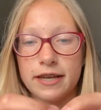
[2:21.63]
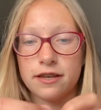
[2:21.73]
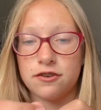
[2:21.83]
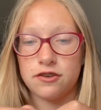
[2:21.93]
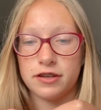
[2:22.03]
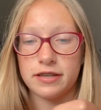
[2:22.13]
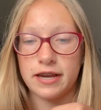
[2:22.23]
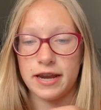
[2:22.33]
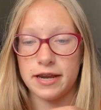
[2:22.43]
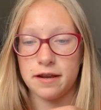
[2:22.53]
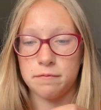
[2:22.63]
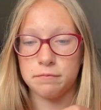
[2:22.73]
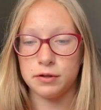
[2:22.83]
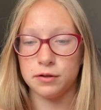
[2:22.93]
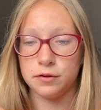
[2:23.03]
It is just a
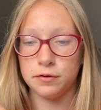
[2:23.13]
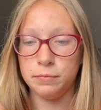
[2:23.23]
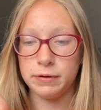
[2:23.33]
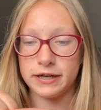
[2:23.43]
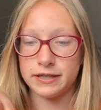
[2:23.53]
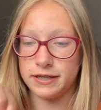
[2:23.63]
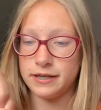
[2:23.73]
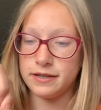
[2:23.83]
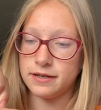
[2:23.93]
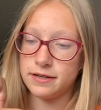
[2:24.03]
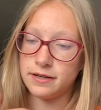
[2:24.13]
blue bracelet